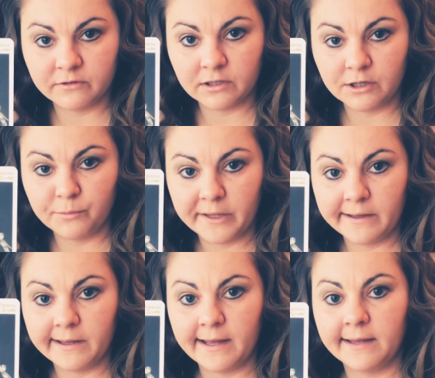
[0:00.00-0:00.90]
for a little
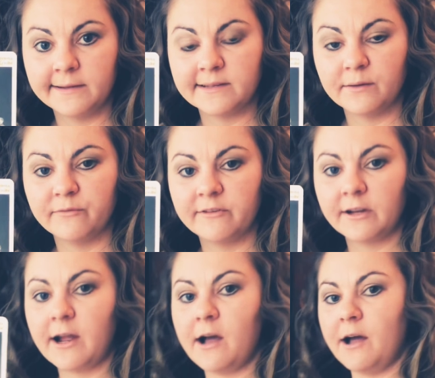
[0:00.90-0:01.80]
bit, and um,
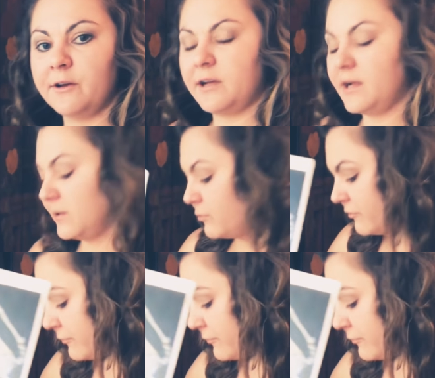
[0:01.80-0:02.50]
figure out how to kind of move